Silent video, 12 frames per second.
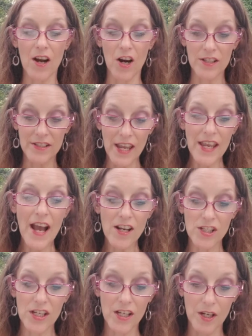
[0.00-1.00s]
our day
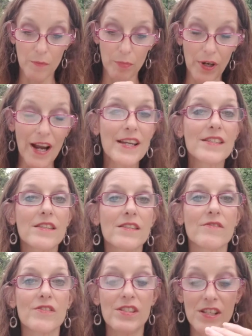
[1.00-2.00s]
actually comprises
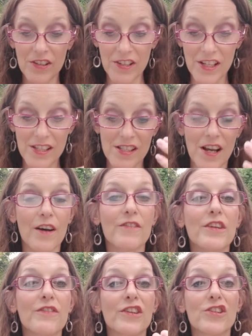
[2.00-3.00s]
of series of
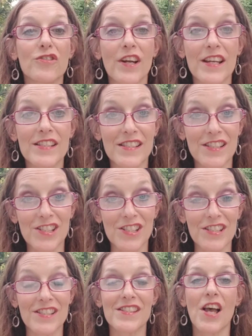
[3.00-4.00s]
different
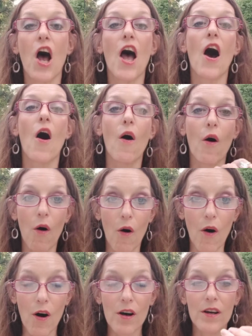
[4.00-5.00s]
transitions
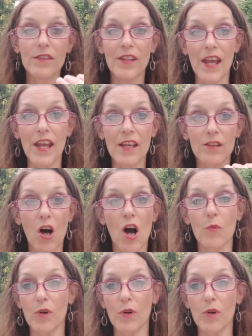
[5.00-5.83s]
all day long.